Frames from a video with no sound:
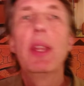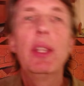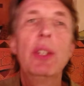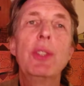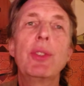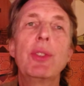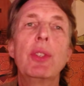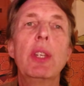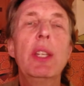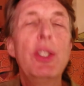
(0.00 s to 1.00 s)
his
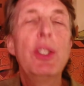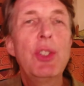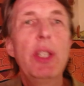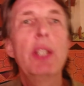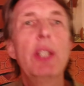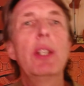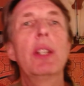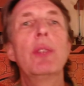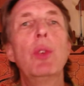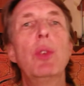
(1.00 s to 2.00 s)
initiated
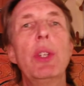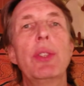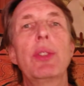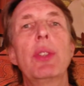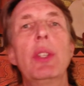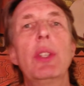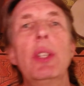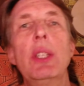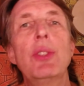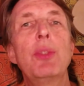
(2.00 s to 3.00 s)
clairvoyance,
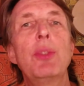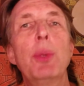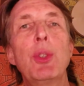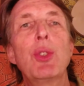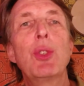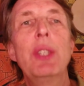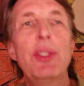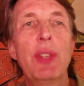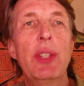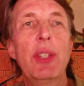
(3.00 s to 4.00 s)
his spiritual
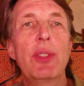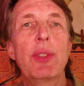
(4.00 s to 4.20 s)
insights.